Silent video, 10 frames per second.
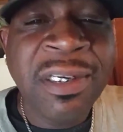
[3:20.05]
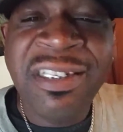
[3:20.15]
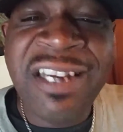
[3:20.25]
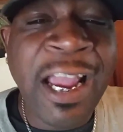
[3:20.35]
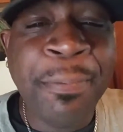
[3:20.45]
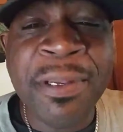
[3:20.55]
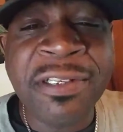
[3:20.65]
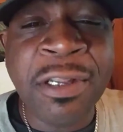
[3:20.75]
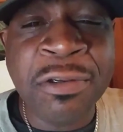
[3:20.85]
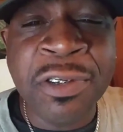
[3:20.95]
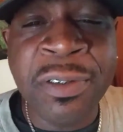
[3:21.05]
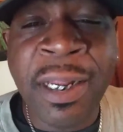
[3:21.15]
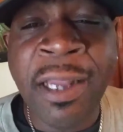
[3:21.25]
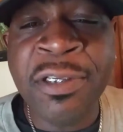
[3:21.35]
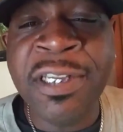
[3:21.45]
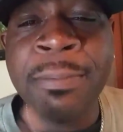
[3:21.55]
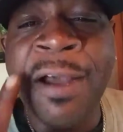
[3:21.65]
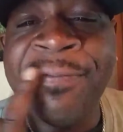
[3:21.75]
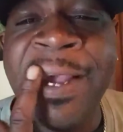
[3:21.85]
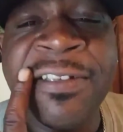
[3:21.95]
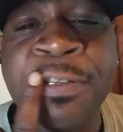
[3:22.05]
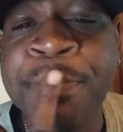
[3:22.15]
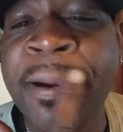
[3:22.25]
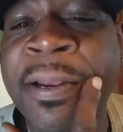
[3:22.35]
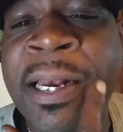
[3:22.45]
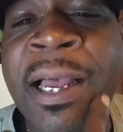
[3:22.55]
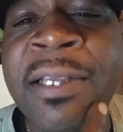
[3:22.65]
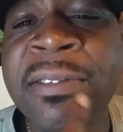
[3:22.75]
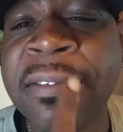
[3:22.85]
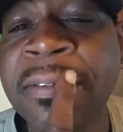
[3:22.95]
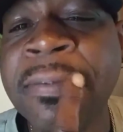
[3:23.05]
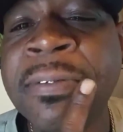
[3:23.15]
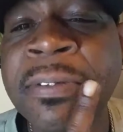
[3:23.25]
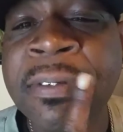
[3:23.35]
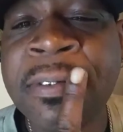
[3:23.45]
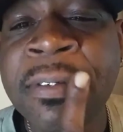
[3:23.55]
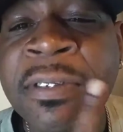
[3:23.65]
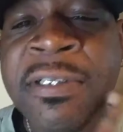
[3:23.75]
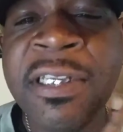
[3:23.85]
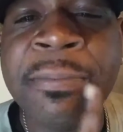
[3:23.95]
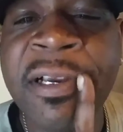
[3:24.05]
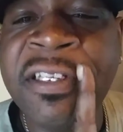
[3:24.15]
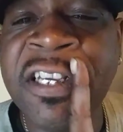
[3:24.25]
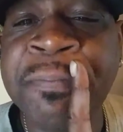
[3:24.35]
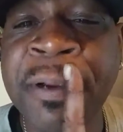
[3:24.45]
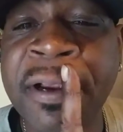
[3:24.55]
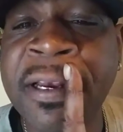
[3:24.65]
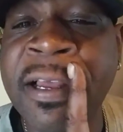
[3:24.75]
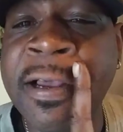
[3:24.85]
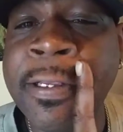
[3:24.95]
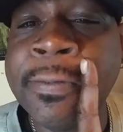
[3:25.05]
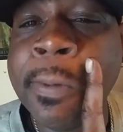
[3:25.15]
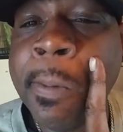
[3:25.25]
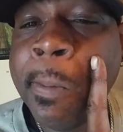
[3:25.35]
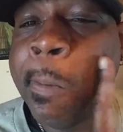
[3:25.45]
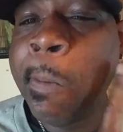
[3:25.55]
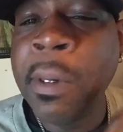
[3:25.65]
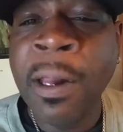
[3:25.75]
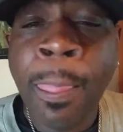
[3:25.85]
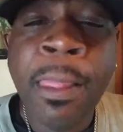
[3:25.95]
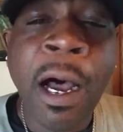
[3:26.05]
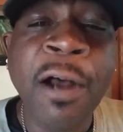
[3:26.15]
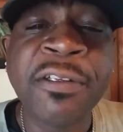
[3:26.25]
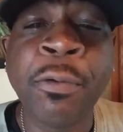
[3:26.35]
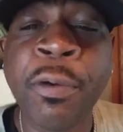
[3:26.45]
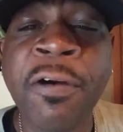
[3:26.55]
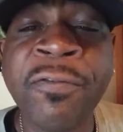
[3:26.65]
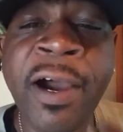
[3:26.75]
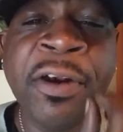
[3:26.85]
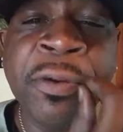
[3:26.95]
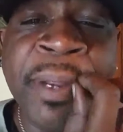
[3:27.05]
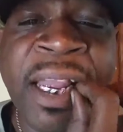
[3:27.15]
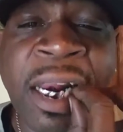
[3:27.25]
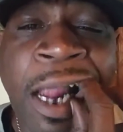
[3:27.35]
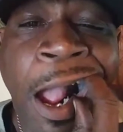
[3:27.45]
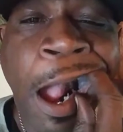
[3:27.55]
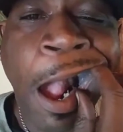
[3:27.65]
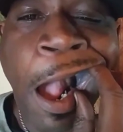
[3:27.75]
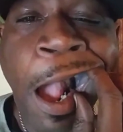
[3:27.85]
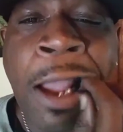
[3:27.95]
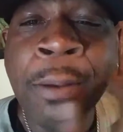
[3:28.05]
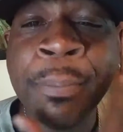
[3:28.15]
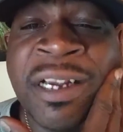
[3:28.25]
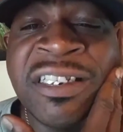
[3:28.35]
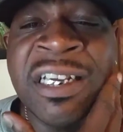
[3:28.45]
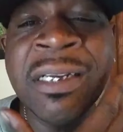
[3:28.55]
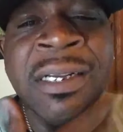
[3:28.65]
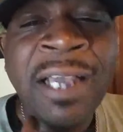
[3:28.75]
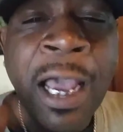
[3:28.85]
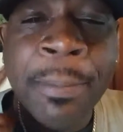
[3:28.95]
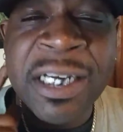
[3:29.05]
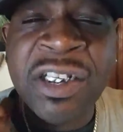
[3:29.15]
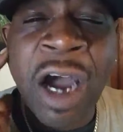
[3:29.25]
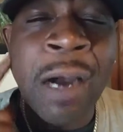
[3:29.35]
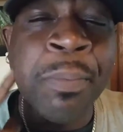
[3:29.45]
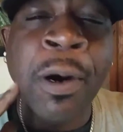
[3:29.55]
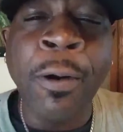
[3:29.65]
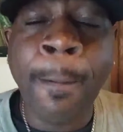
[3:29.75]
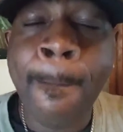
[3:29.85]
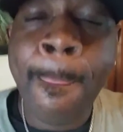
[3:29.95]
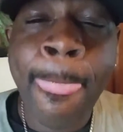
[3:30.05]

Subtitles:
Champions don't do that. You see my face is paralyzed? See my shit's paralyzed? I was a real fighter, man. My shit had my jaw broke.